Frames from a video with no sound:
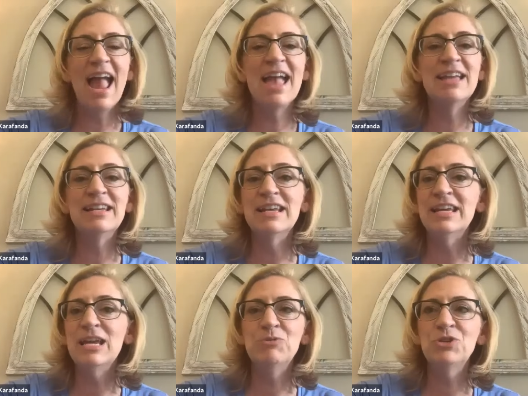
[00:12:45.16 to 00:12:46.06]
And
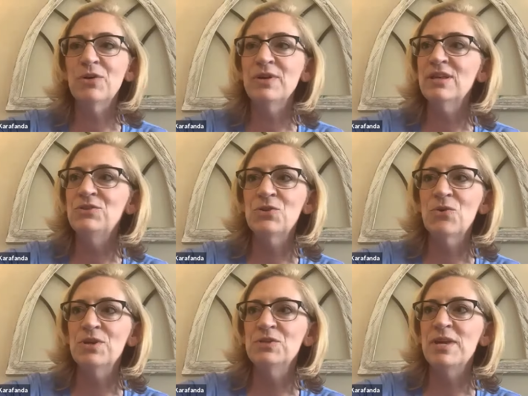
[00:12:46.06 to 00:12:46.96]
keep sharing those
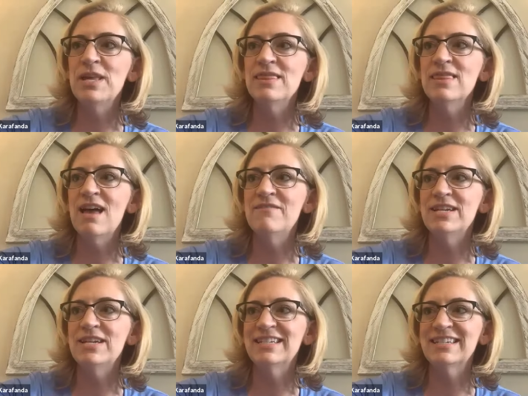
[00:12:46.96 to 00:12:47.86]
stories. We love
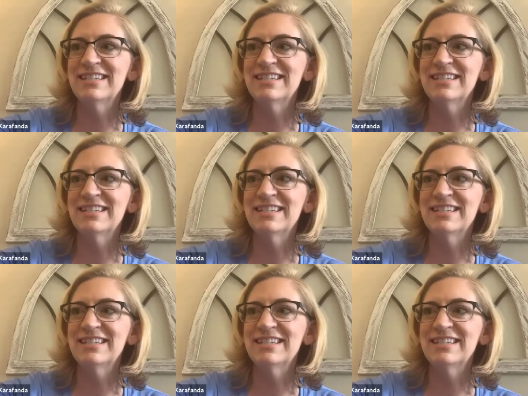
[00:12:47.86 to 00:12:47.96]
it.